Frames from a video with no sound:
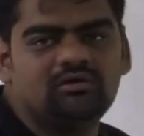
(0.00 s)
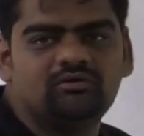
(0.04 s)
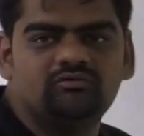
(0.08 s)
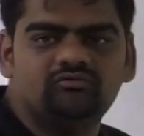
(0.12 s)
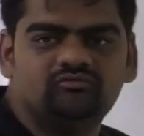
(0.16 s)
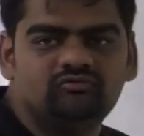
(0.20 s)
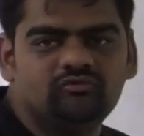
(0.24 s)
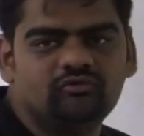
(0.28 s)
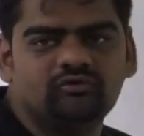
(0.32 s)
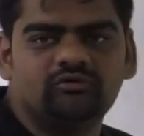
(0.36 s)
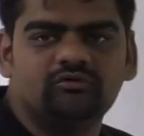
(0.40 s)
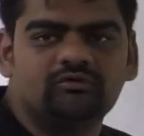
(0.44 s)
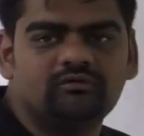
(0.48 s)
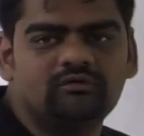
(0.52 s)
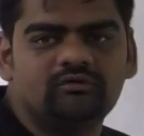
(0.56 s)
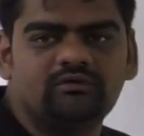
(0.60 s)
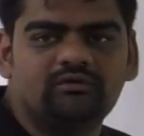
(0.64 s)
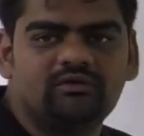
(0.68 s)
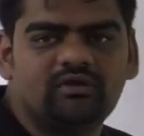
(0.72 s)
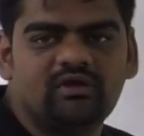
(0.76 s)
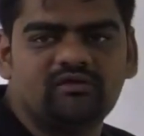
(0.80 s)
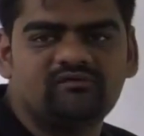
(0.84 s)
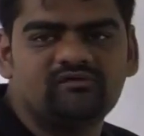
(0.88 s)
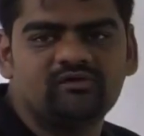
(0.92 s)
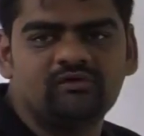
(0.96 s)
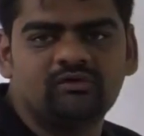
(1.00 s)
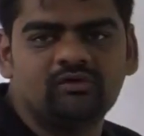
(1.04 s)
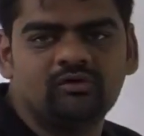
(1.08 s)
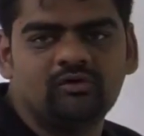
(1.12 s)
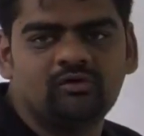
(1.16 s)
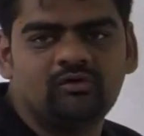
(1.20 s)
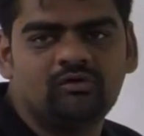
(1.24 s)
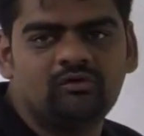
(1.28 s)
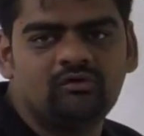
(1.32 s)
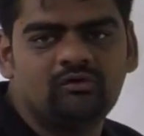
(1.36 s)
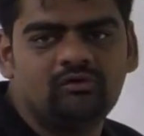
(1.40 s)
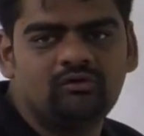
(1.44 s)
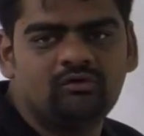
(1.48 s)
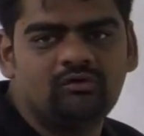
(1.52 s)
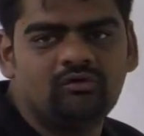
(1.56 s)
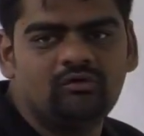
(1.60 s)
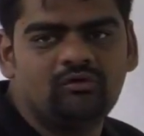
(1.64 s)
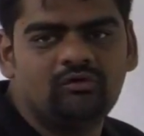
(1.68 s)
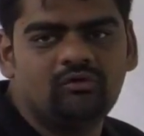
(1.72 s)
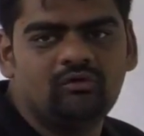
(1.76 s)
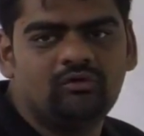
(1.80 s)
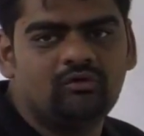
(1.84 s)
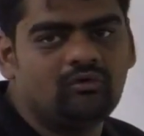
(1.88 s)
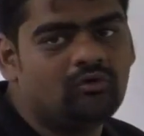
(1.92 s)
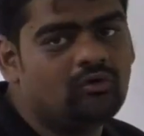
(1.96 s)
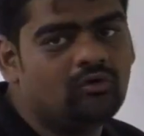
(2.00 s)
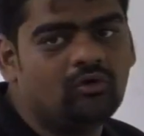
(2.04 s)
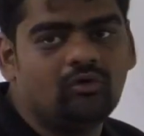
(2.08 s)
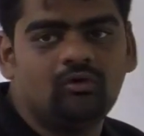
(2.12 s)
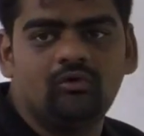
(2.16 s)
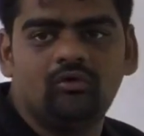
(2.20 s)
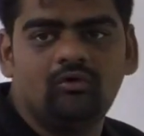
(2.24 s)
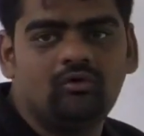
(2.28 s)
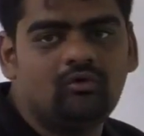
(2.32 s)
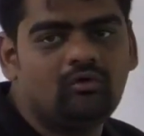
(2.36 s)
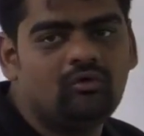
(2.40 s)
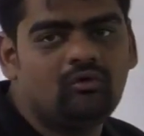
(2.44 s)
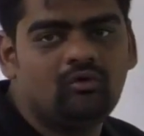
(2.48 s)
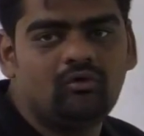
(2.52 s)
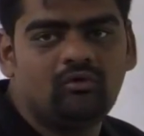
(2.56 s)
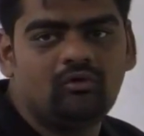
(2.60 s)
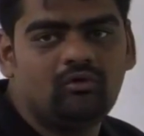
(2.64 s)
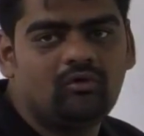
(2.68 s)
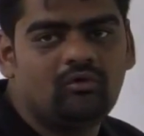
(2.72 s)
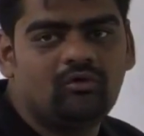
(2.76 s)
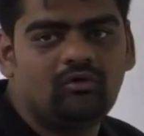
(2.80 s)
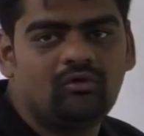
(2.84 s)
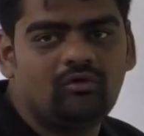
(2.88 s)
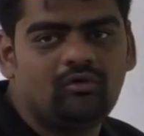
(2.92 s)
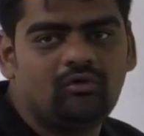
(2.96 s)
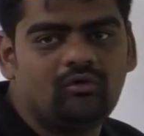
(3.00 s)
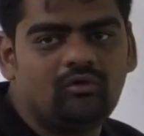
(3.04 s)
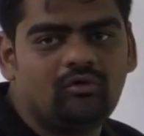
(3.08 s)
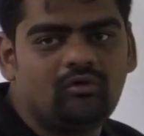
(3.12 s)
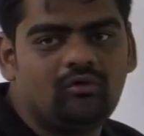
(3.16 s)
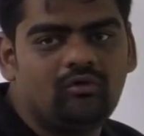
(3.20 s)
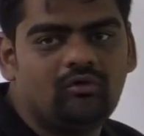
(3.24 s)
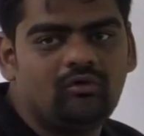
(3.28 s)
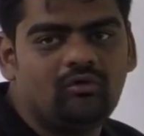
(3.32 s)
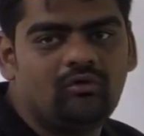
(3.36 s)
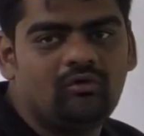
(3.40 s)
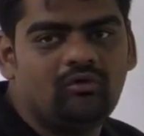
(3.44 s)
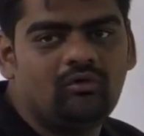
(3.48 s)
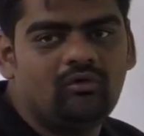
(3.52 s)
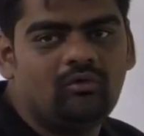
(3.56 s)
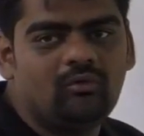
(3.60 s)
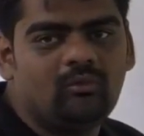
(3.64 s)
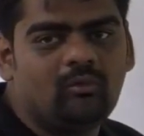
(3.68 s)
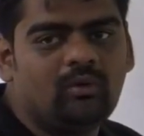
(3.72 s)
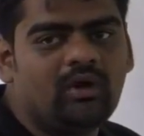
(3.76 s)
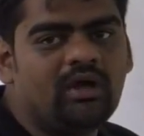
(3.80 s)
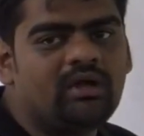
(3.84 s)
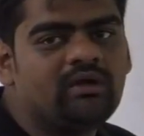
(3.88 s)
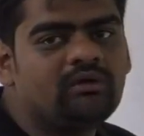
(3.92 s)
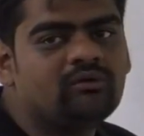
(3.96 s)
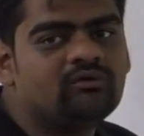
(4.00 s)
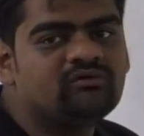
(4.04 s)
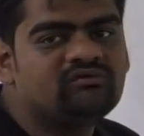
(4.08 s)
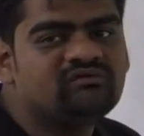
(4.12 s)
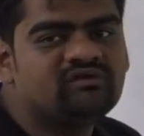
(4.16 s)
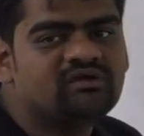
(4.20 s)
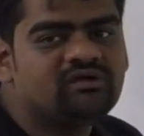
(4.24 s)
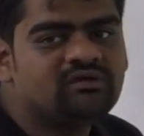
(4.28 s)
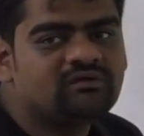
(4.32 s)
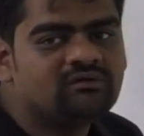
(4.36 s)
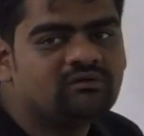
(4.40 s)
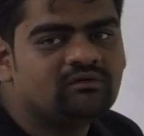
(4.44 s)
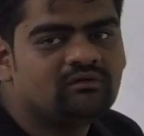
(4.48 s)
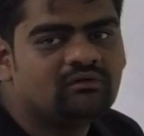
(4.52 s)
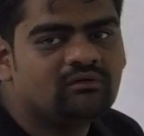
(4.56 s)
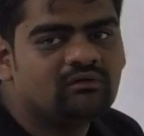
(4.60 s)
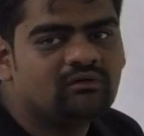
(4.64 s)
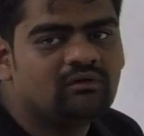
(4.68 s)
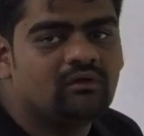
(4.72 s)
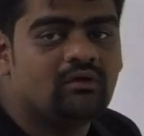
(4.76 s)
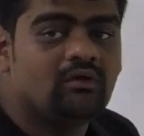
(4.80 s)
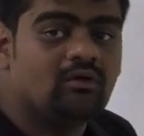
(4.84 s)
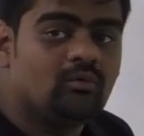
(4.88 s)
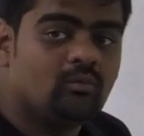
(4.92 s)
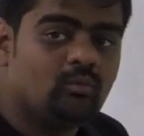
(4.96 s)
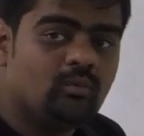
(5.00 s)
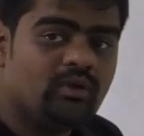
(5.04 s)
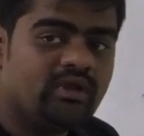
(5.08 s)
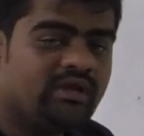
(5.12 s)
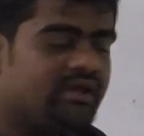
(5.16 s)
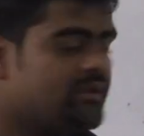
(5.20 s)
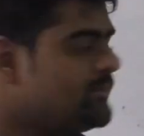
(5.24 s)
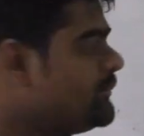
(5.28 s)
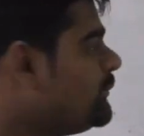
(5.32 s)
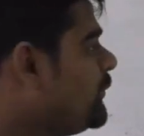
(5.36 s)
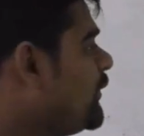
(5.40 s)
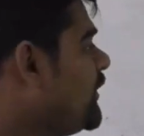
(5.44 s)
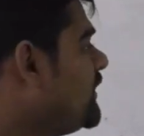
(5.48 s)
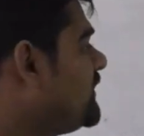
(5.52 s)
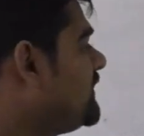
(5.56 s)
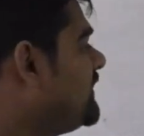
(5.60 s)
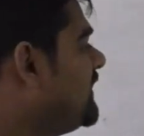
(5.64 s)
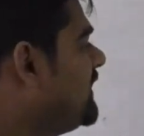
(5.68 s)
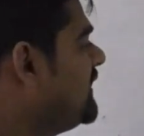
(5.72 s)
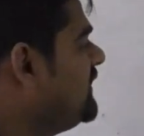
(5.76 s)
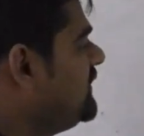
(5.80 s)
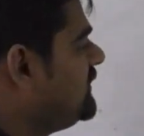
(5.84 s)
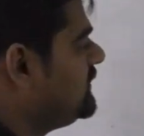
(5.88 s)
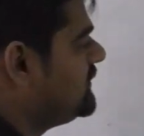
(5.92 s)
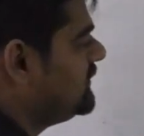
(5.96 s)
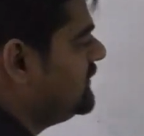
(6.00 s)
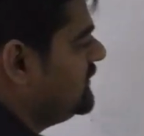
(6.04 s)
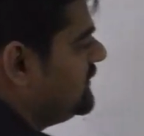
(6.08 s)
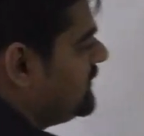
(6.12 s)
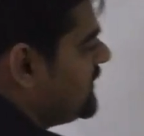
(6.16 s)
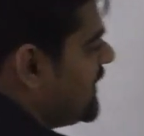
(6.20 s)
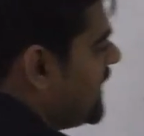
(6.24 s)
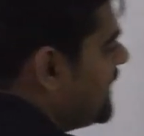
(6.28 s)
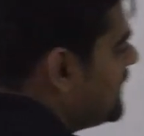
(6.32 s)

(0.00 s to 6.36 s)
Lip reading: 4. Yes or no? No. Why no, sir? Very important. Try